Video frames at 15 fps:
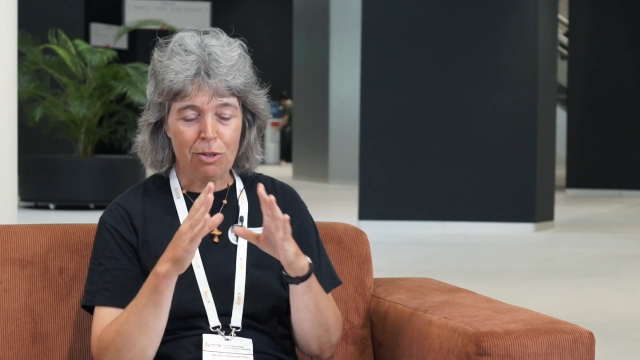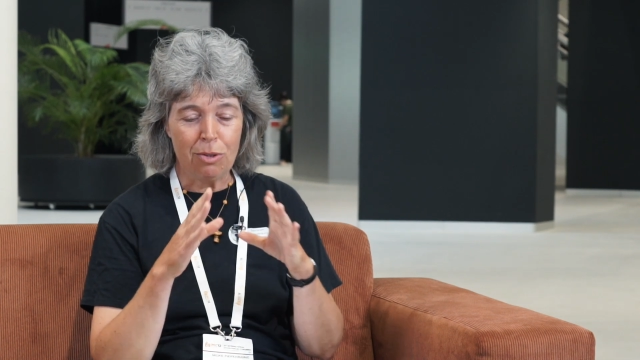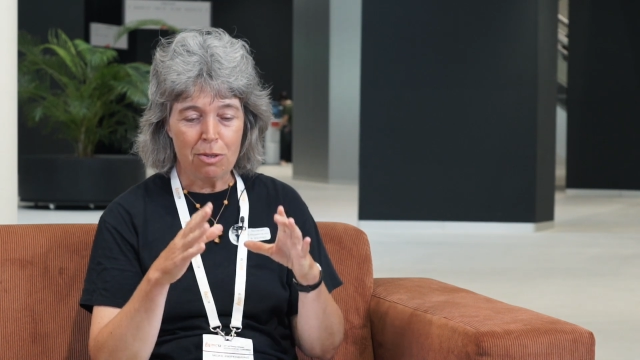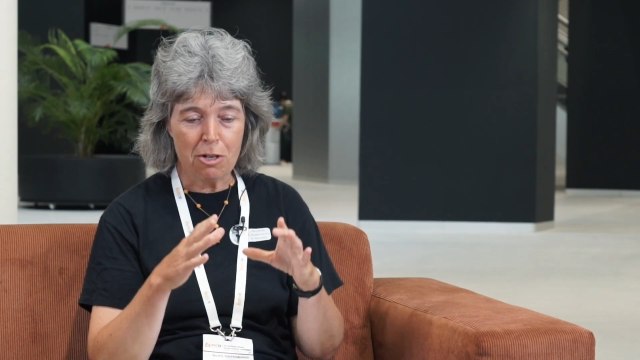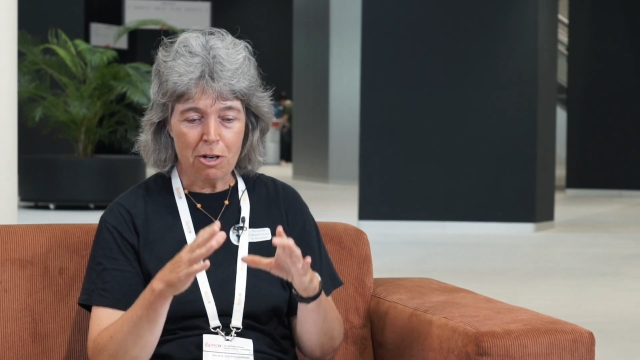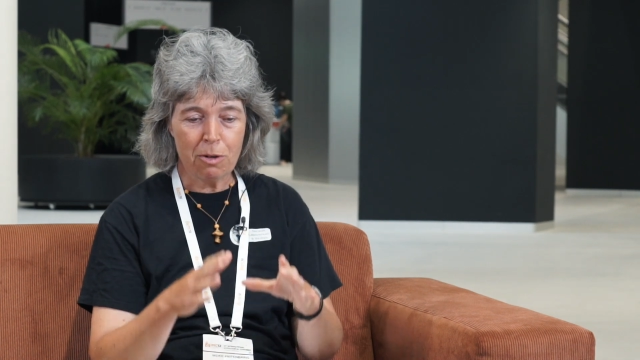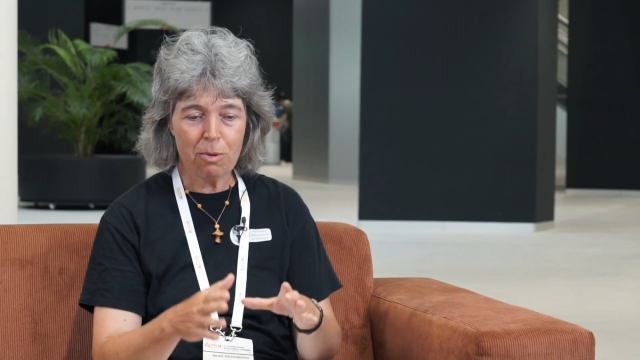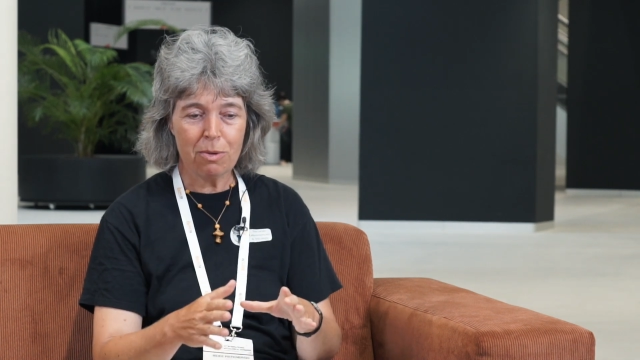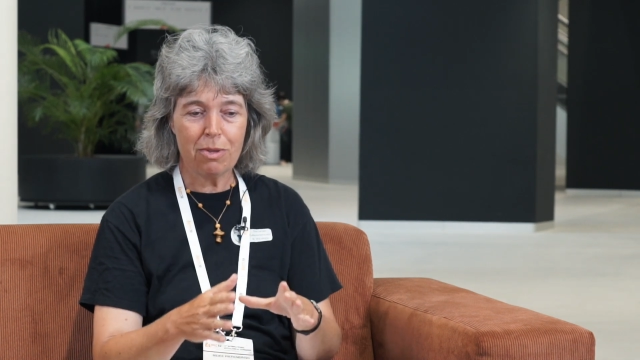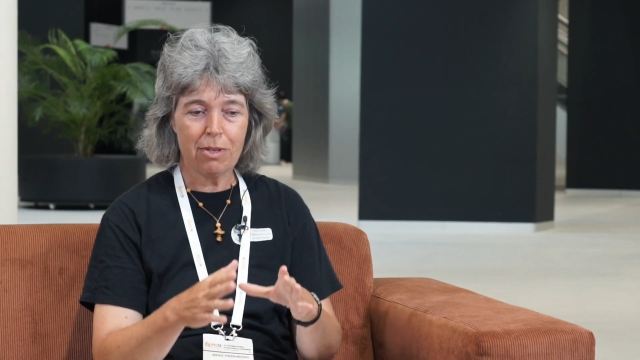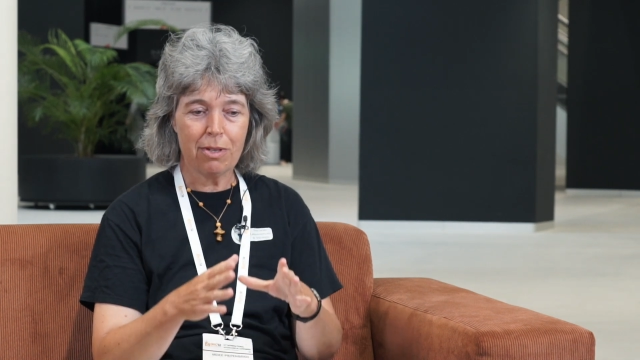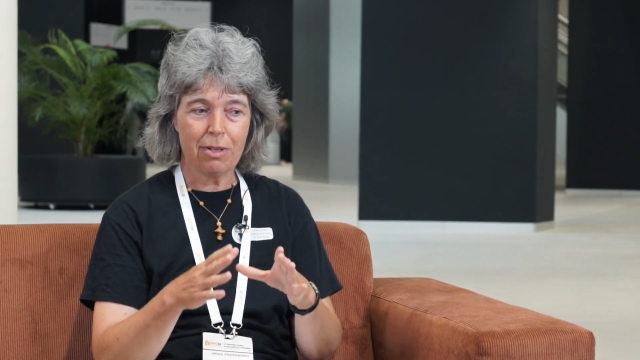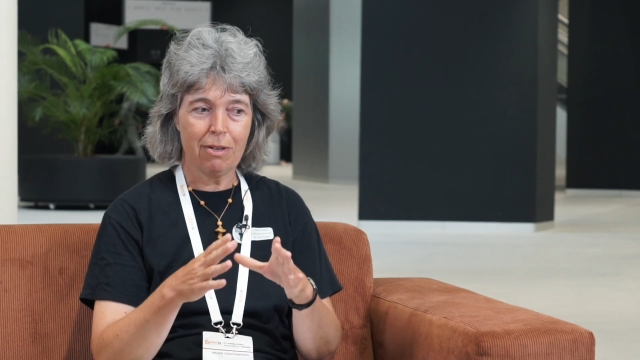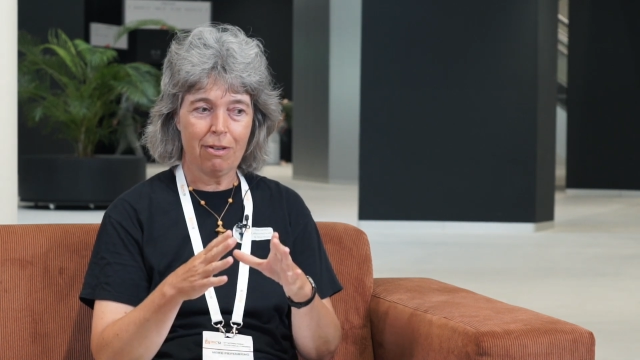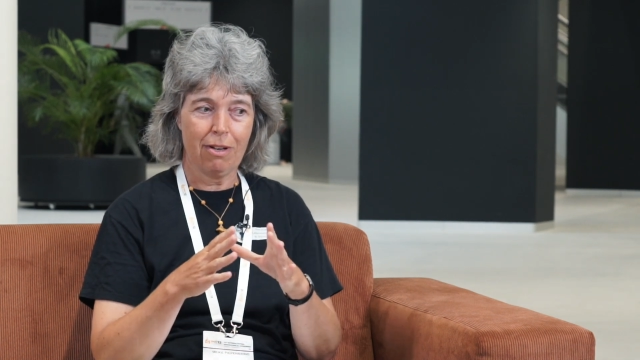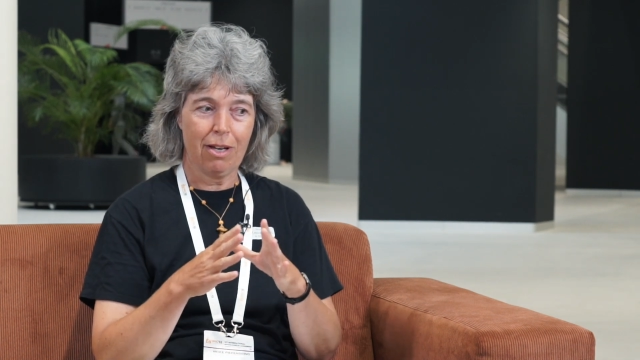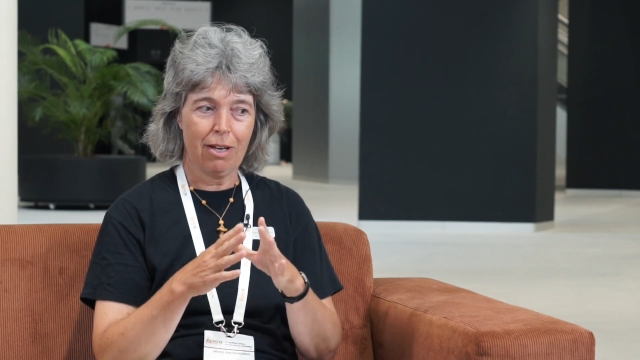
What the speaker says: you know the